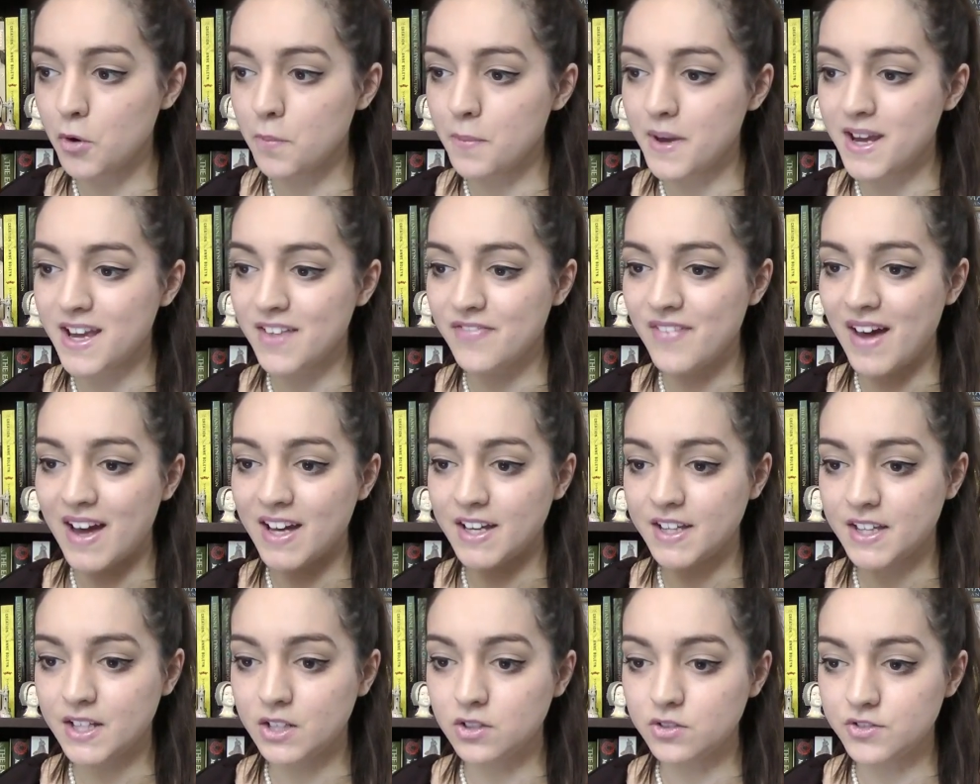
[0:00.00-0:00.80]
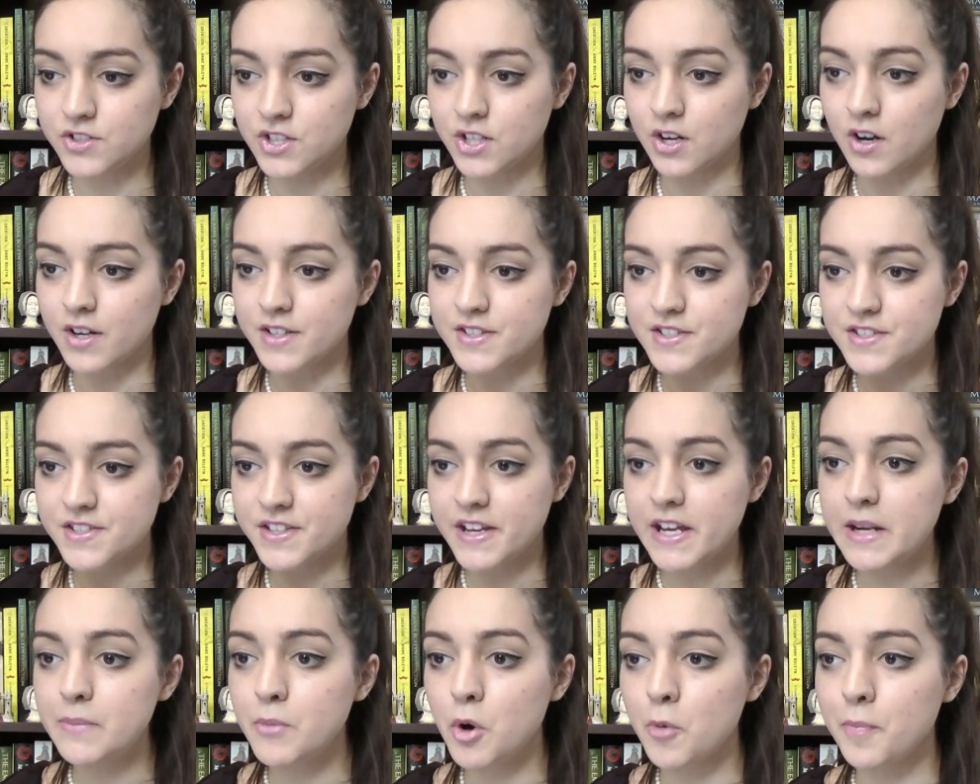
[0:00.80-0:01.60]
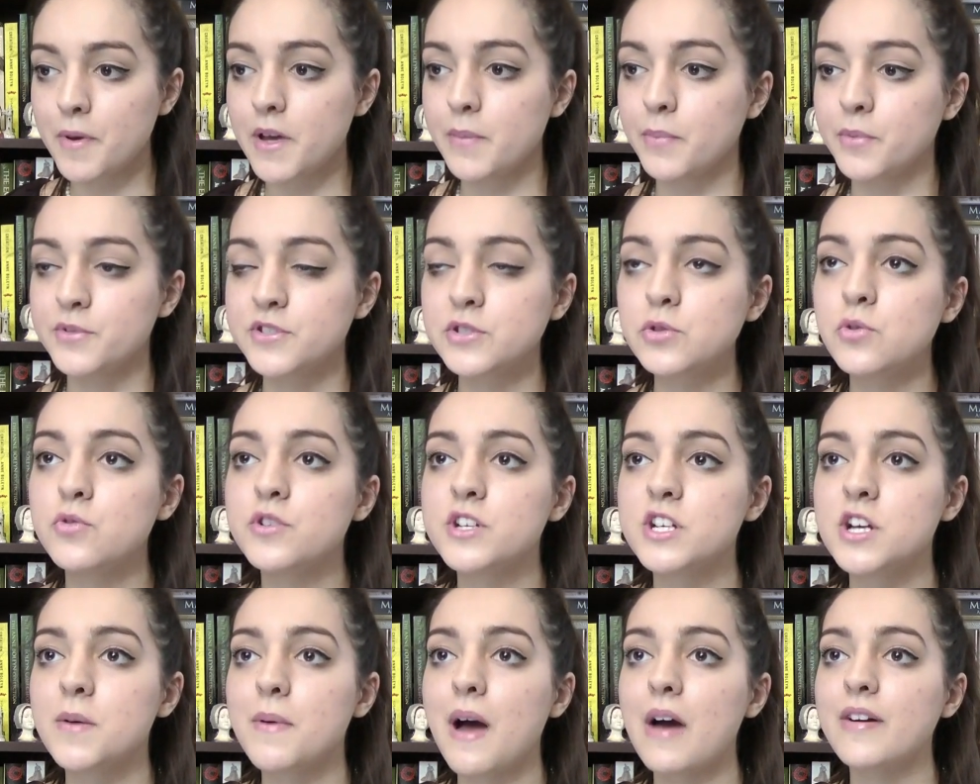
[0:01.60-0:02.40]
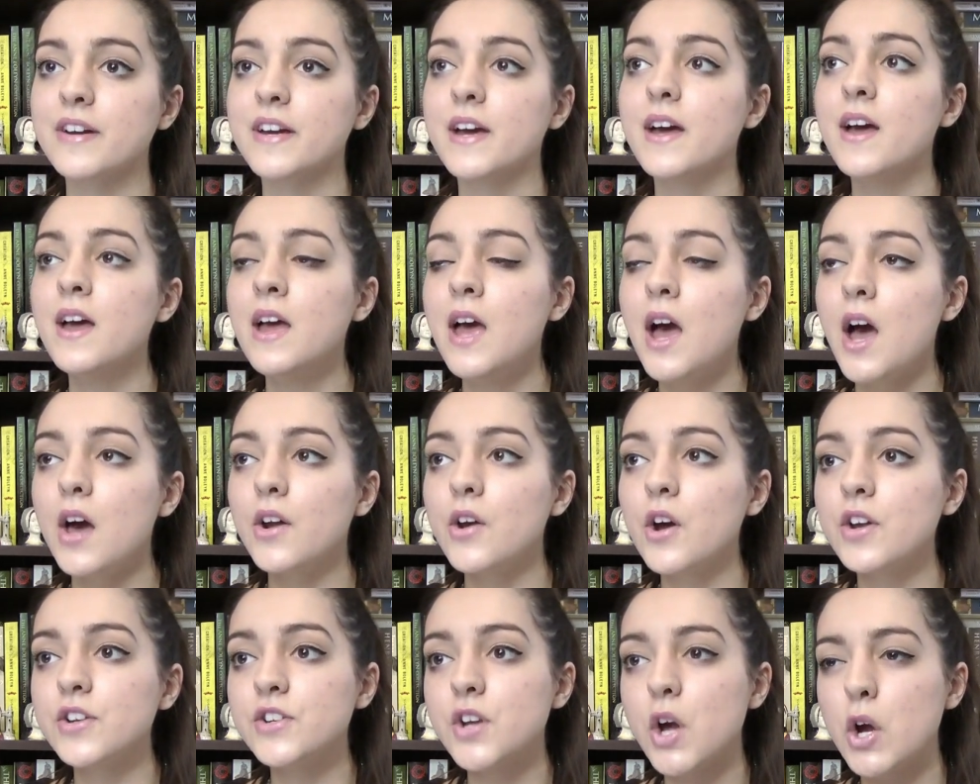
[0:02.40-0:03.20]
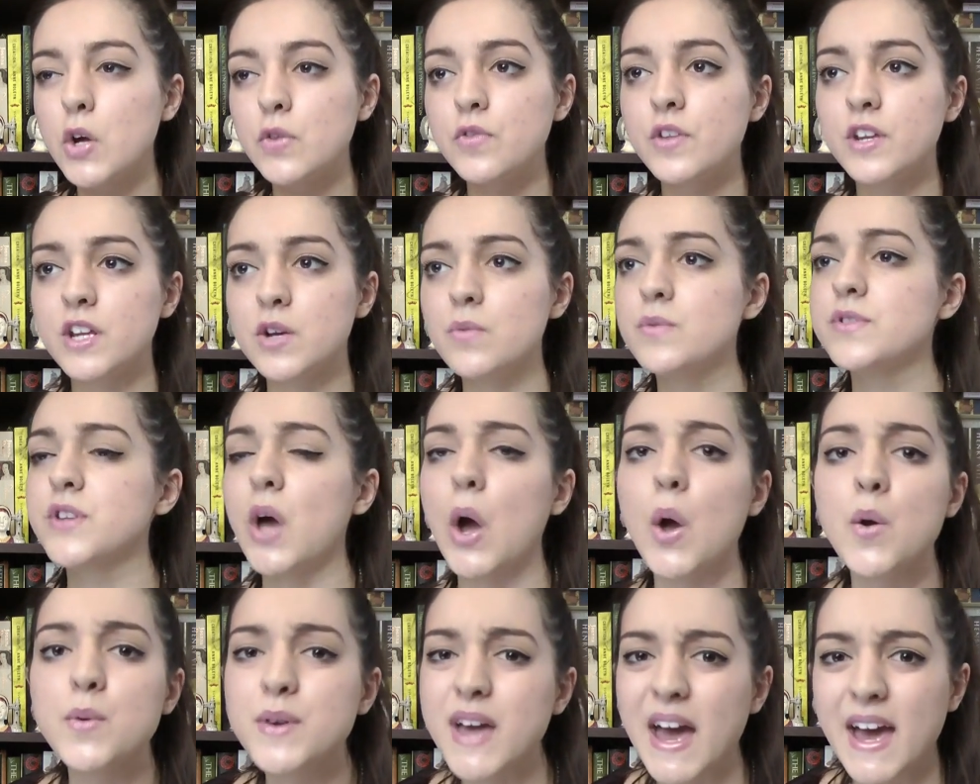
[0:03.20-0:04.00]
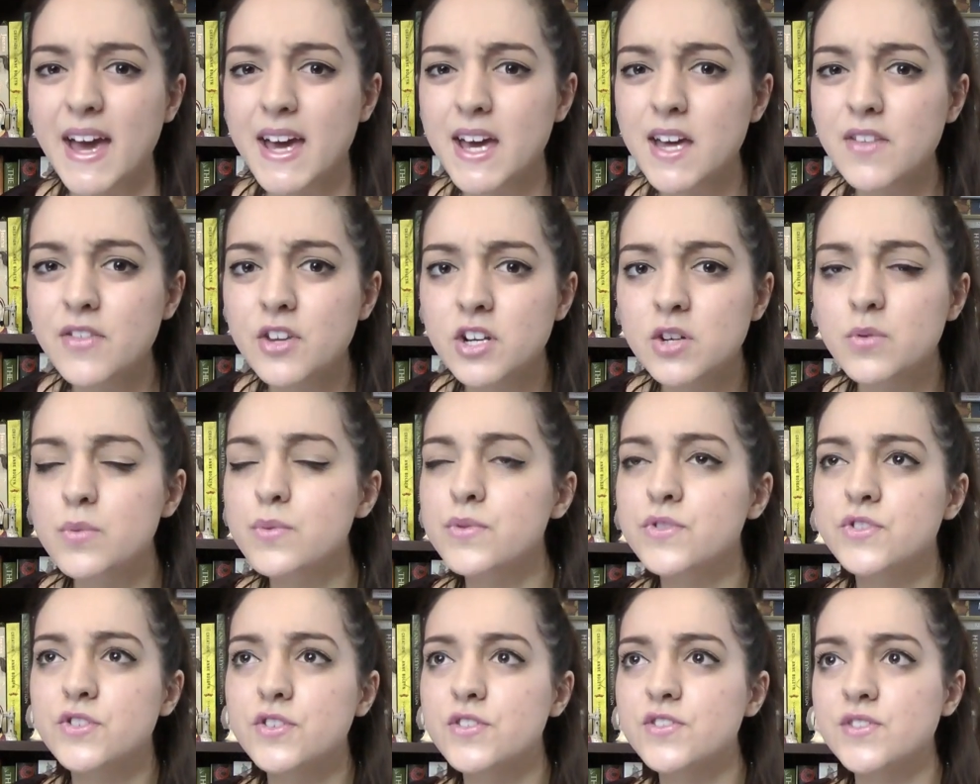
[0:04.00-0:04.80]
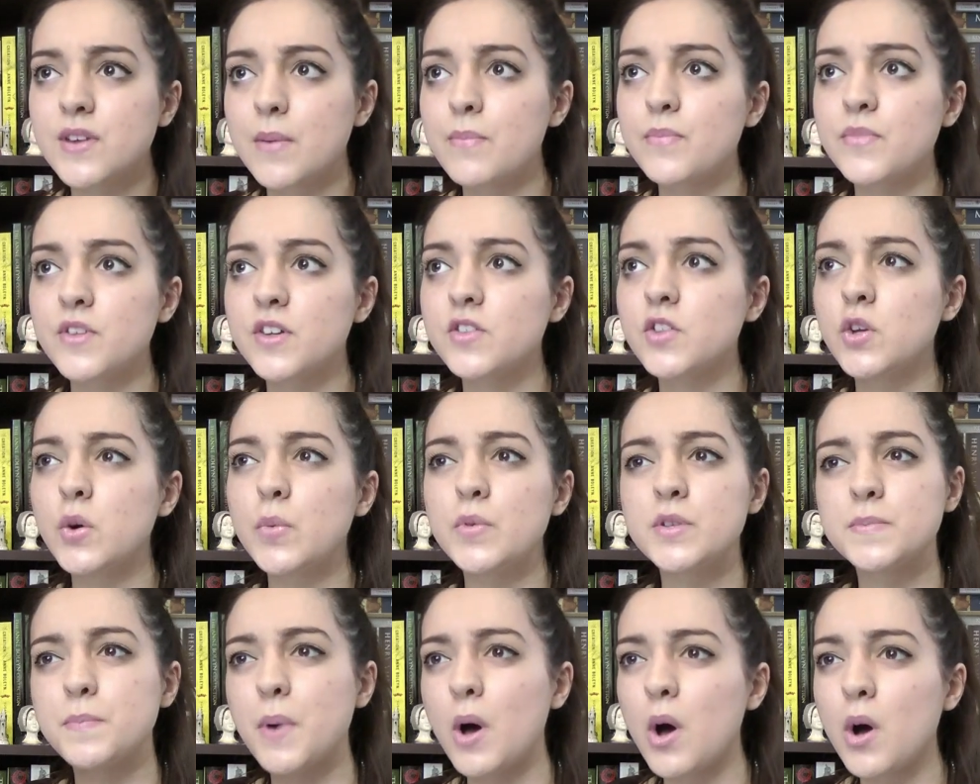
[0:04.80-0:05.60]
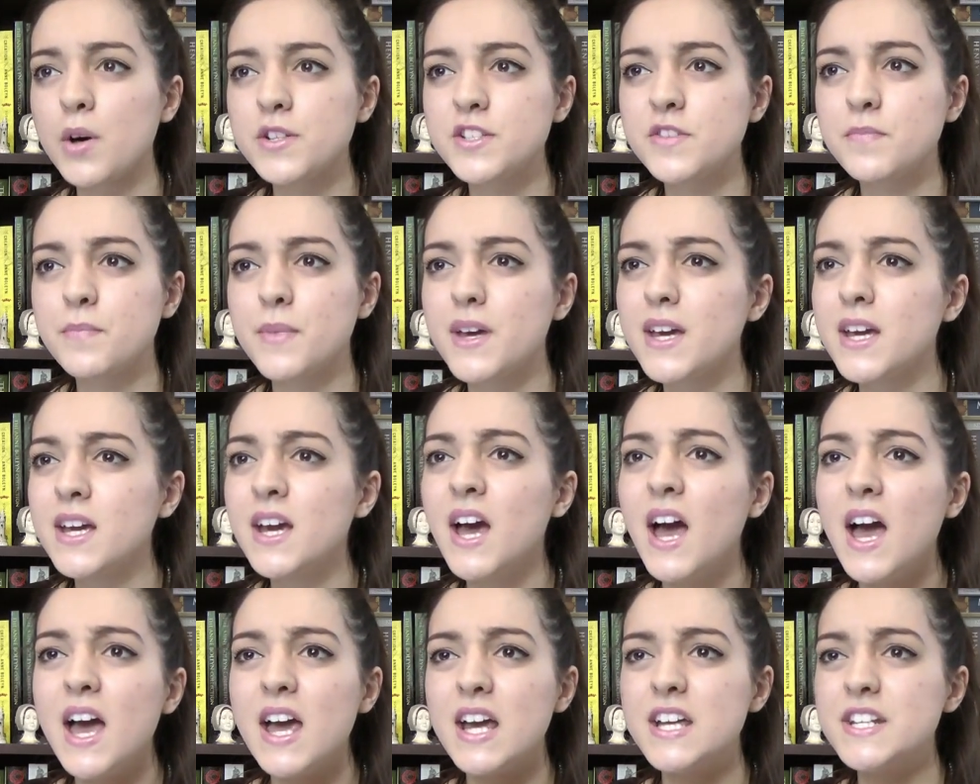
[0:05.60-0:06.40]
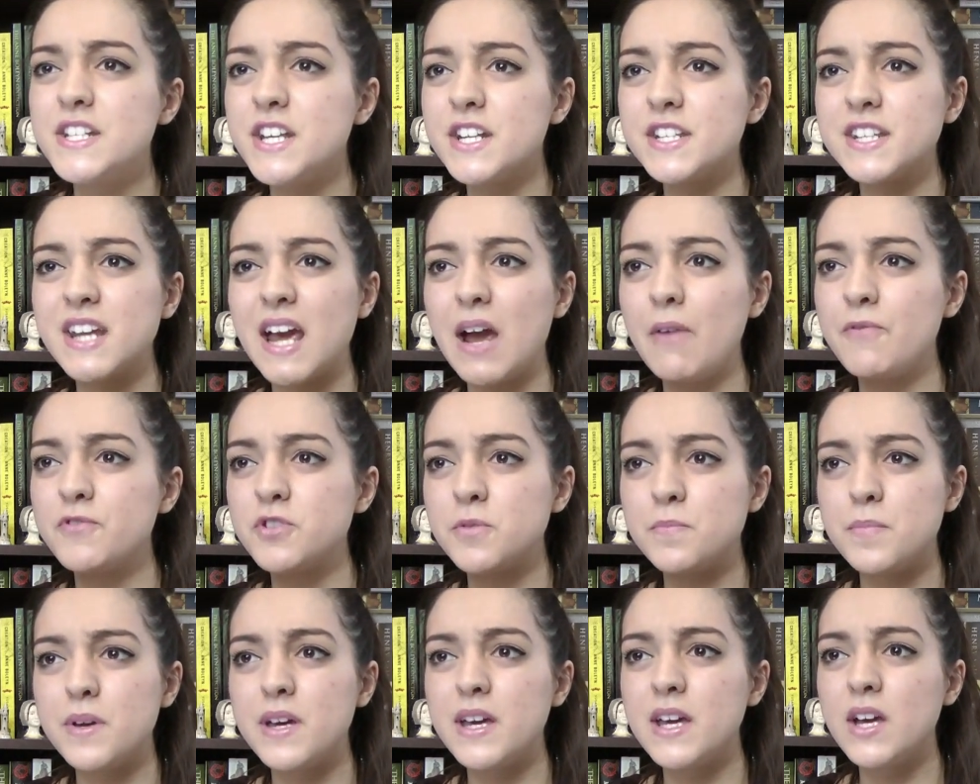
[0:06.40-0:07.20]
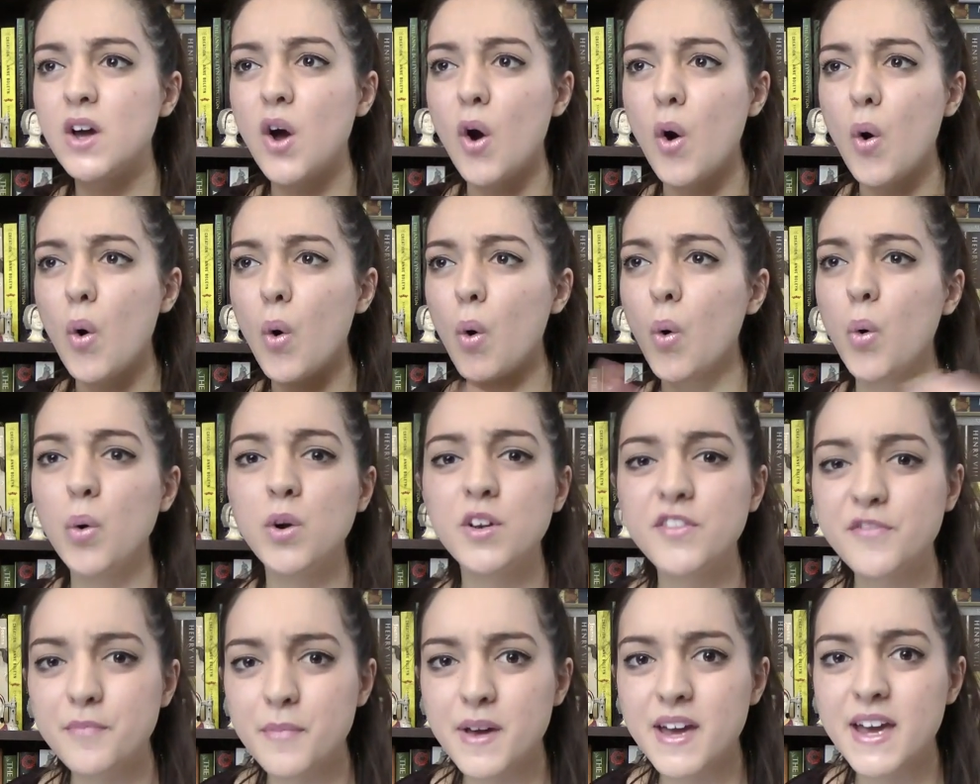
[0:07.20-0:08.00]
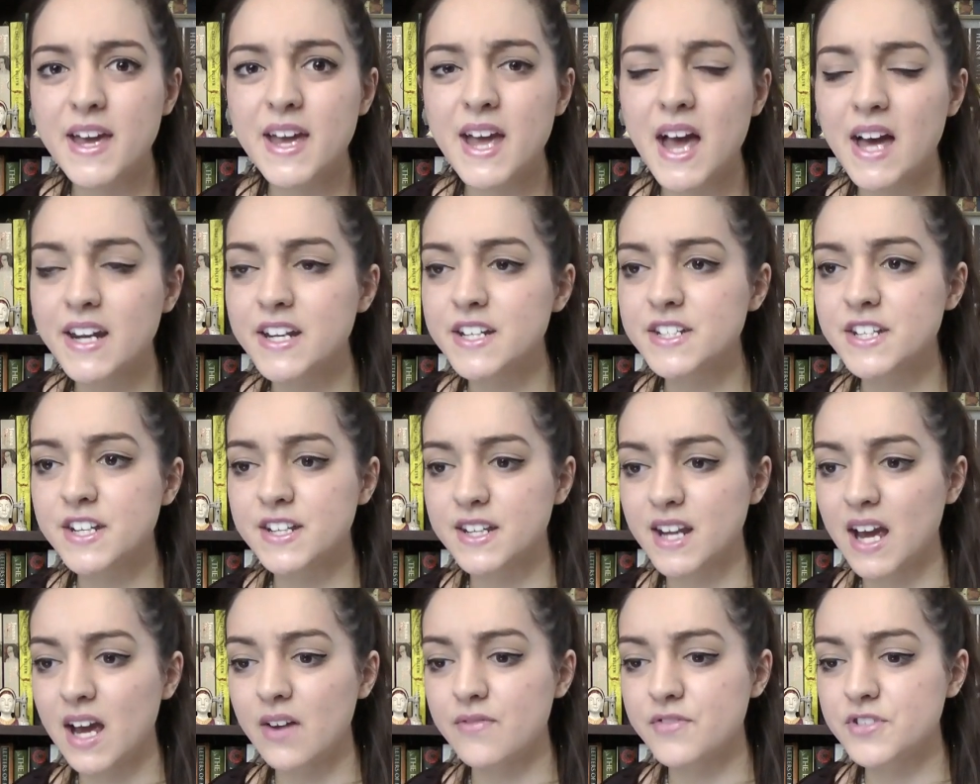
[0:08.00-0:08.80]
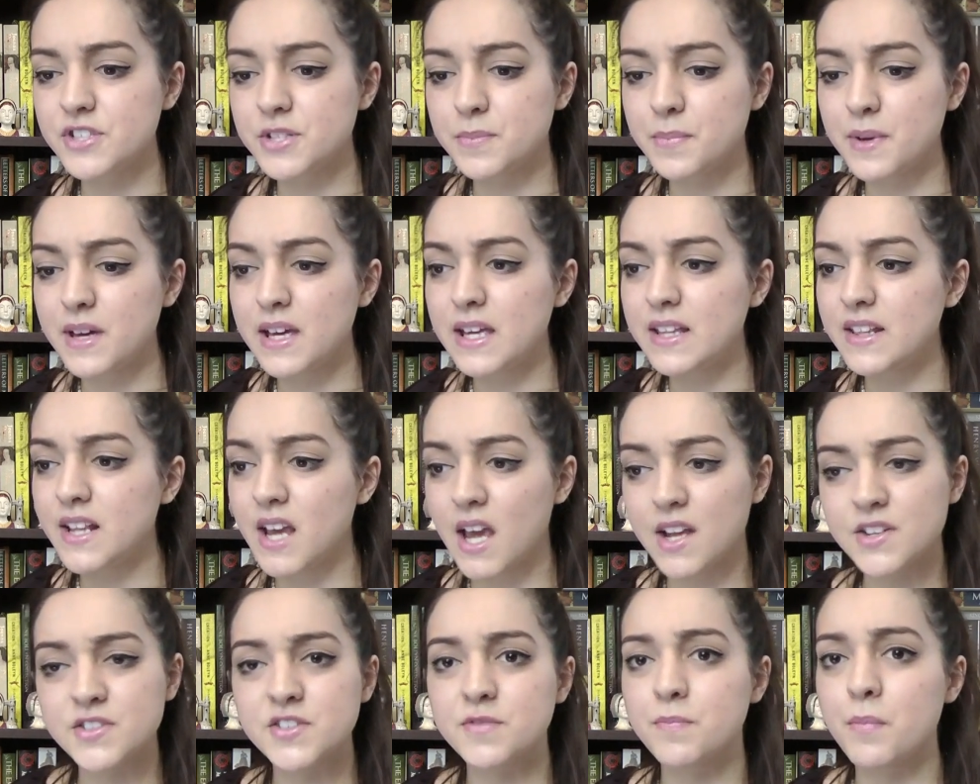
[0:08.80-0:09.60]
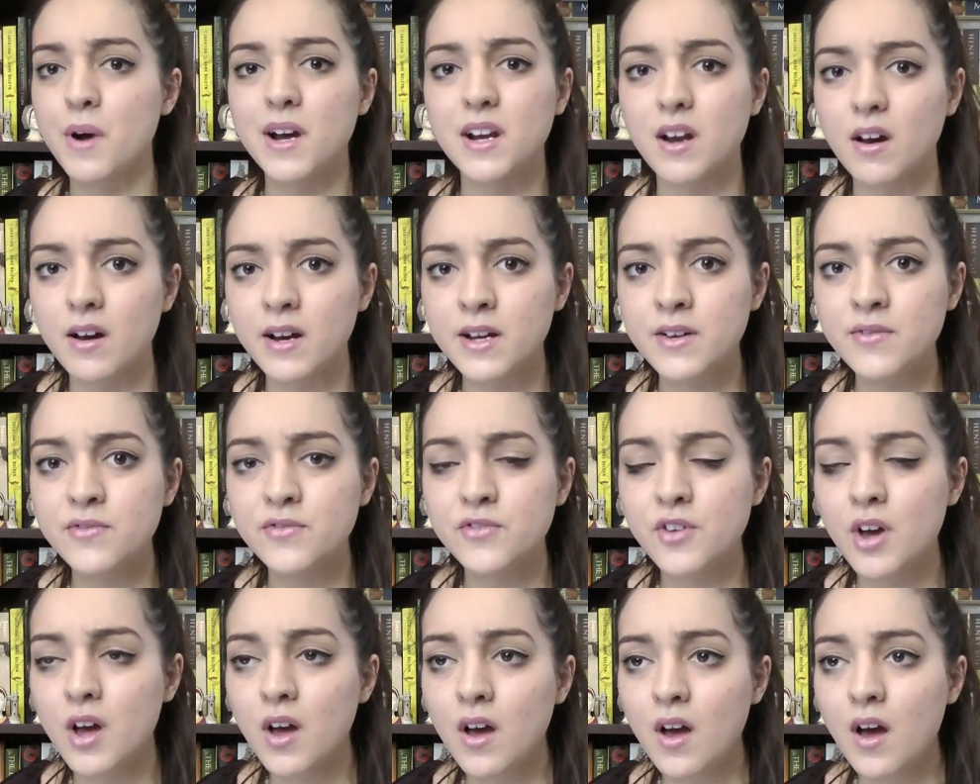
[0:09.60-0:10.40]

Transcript: on me and that guilt, and I'd seen more people talking about it, and I'd known that it was okay, that it was just something that was part of me, it didn't have to be all of me and it didn't have to be the end of my life,